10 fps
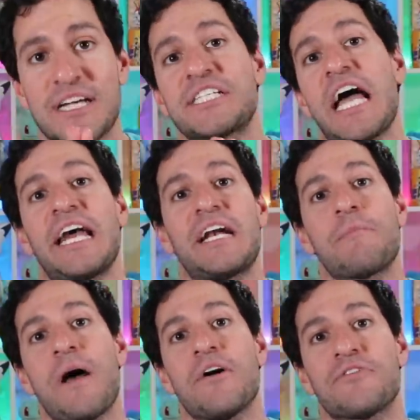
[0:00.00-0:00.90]
excited
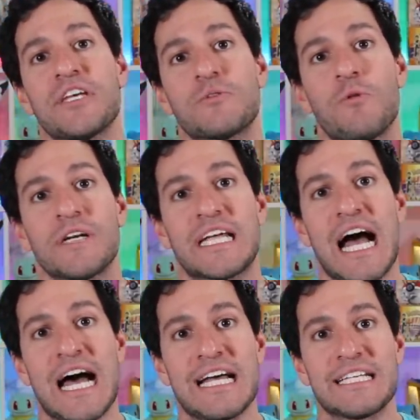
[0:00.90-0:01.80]
about this one,
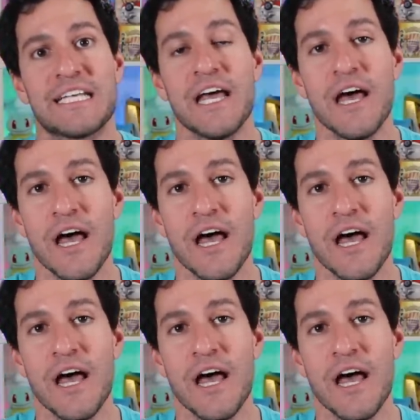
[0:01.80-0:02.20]
guys.